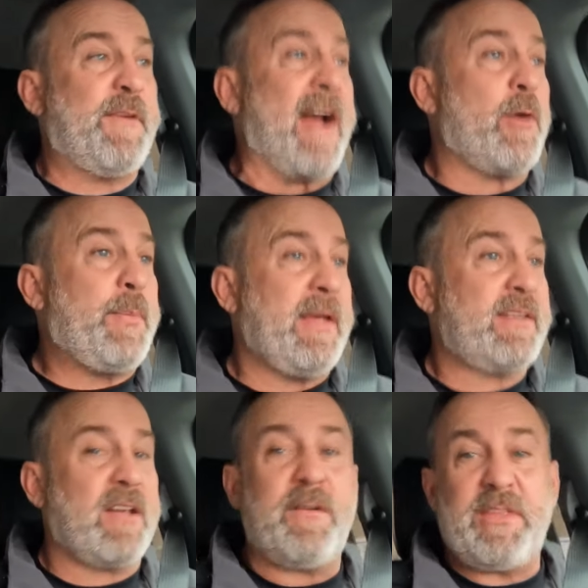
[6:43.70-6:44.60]
fire
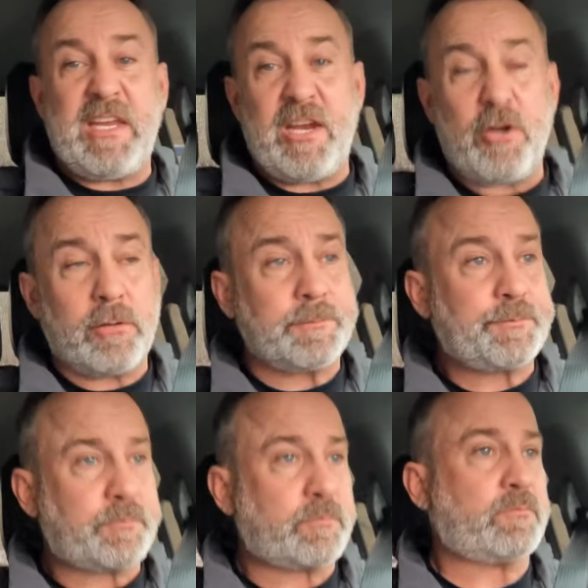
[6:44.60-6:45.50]
pit of the year.
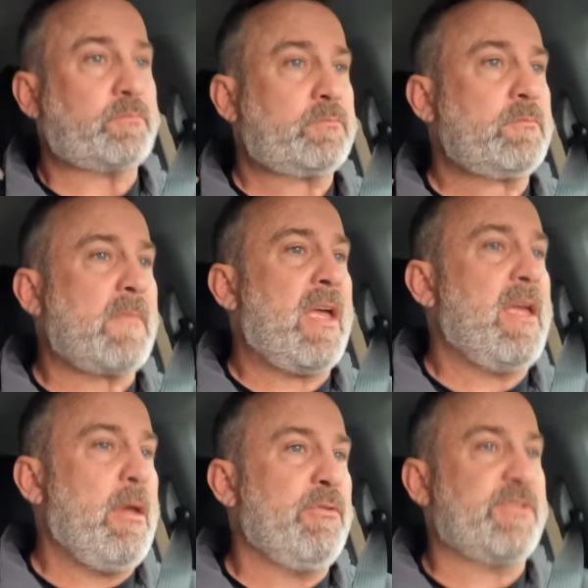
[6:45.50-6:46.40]

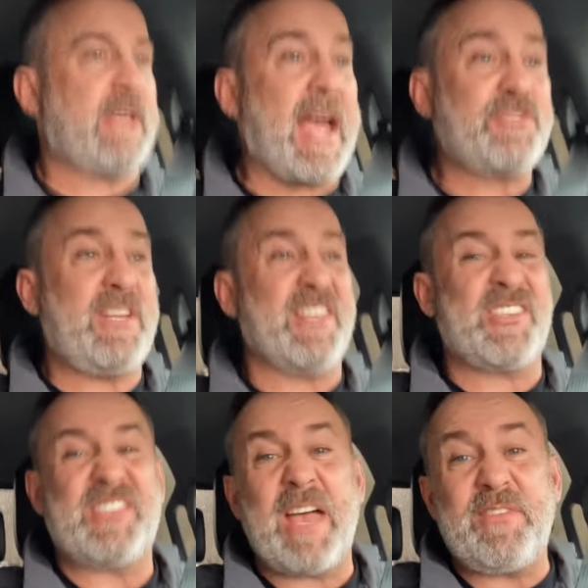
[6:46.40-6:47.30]
It was actually in the
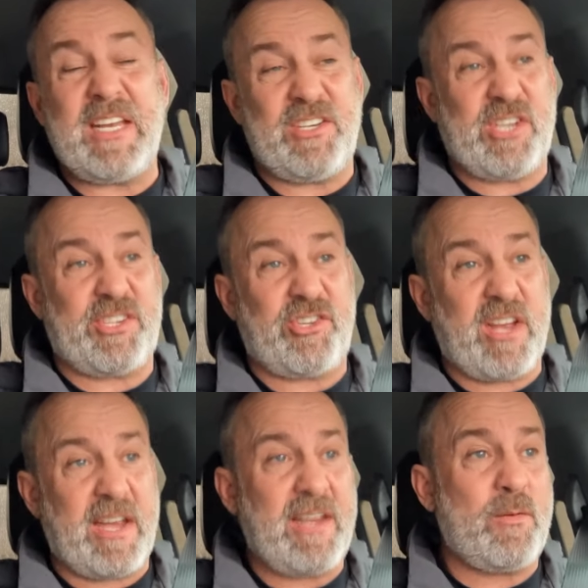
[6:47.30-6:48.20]
70s
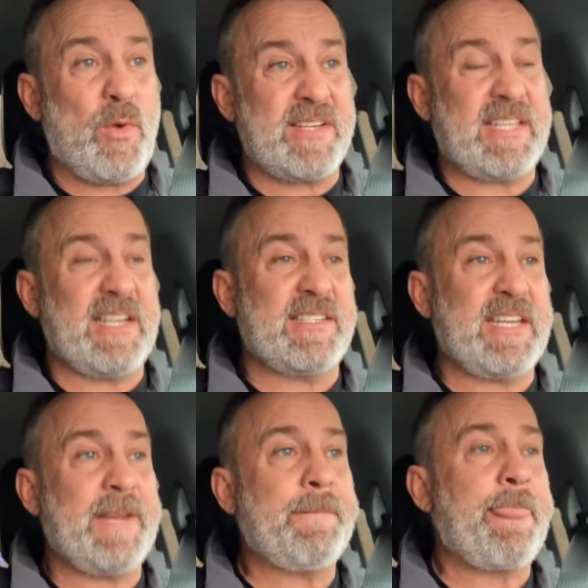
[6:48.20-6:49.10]
yesterday in West
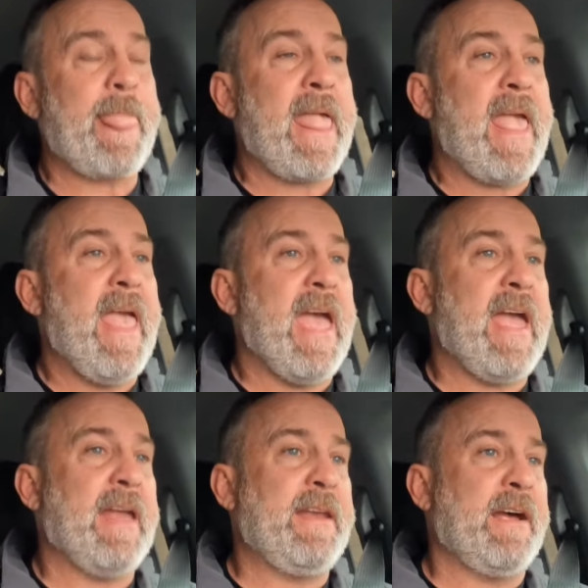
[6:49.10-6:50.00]
Tennessee.
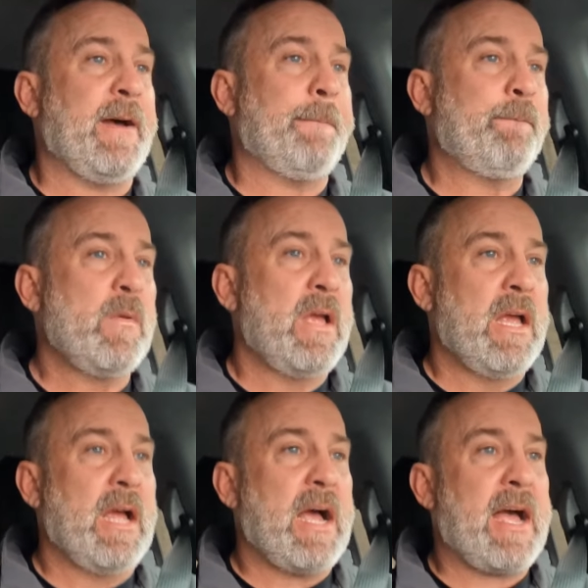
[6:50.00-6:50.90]
And
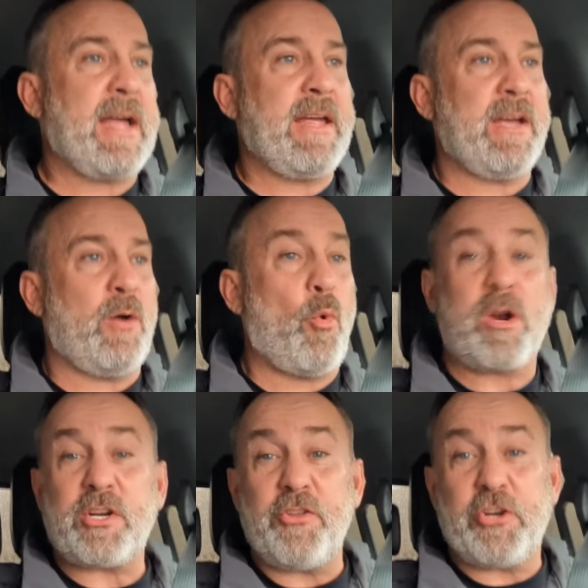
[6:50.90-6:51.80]
I
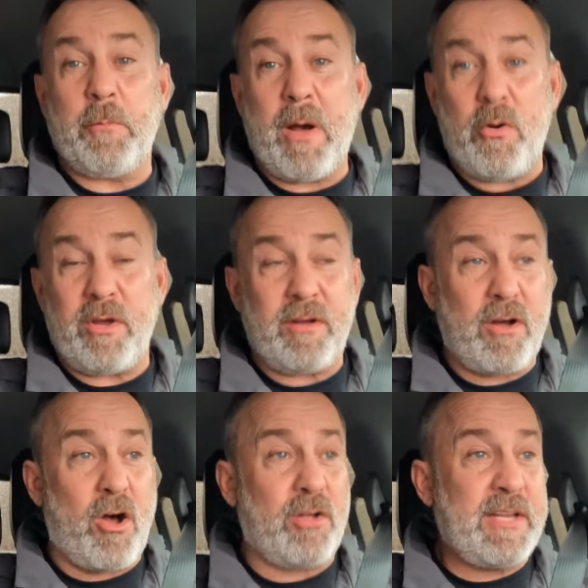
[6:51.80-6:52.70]
worked on the Kubota
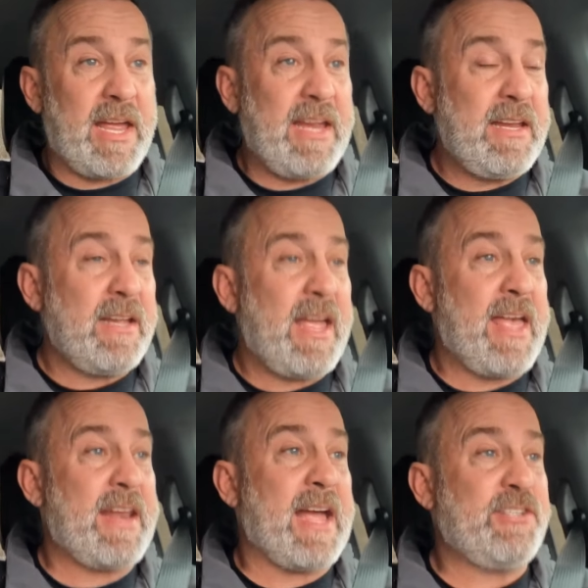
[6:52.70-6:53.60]
all day,
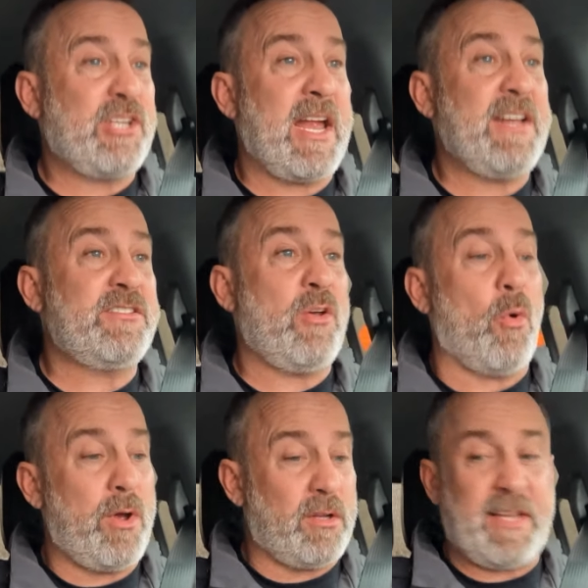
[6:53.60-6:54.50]
and I changed the
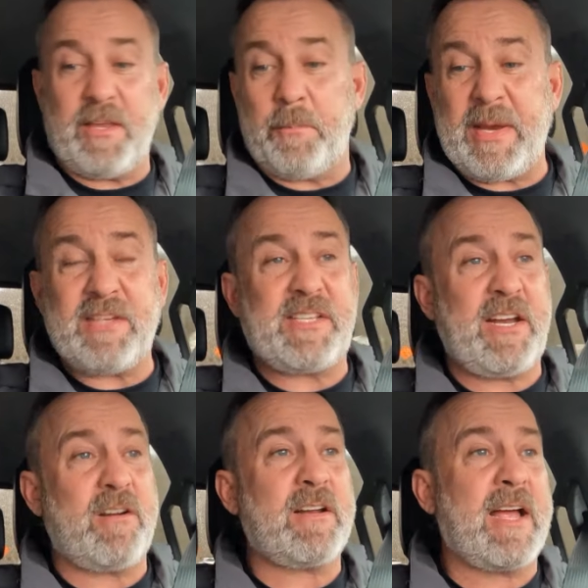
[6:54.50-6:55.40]
oil in the Beast
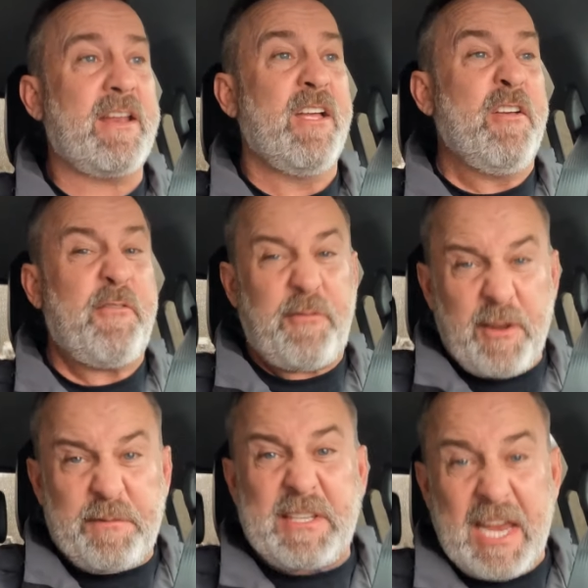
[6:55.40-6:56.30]
here. Got
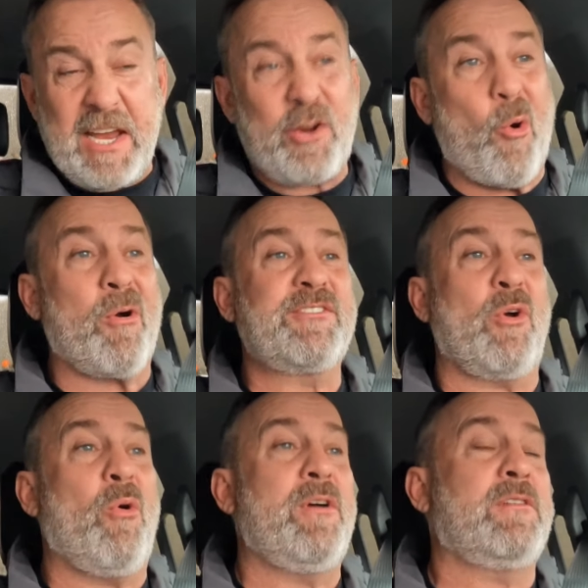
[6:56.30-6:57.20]
15 quarts
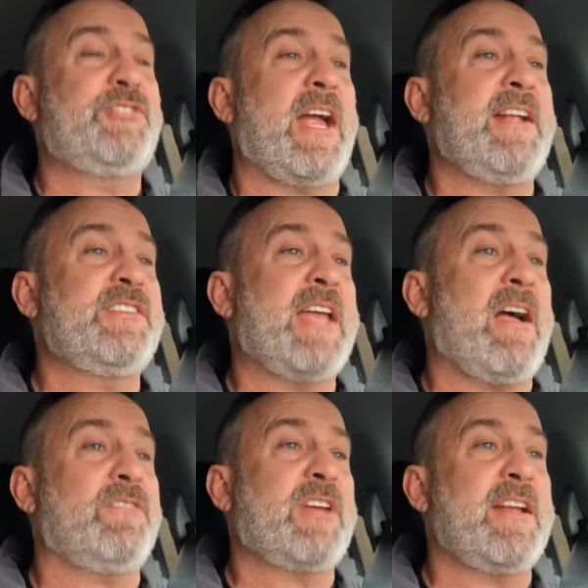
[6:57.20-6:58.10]
of oil changed
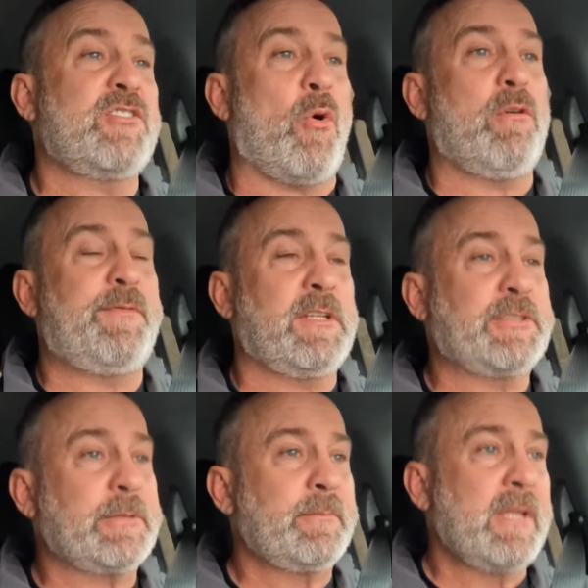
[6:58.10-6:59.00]
out, changed oil filter